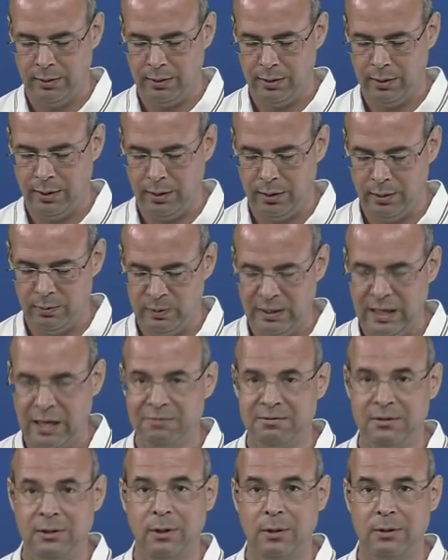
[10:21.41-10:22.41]
We
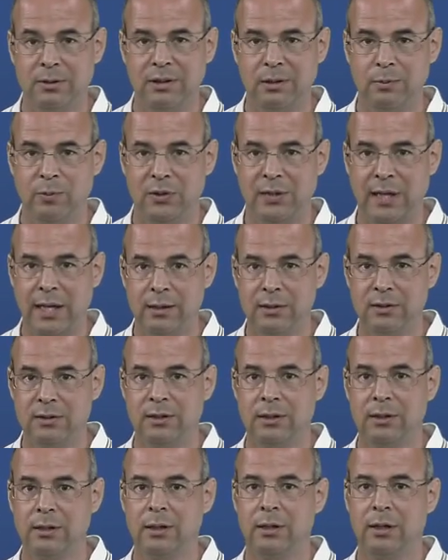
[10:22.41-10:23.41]
have deontic modality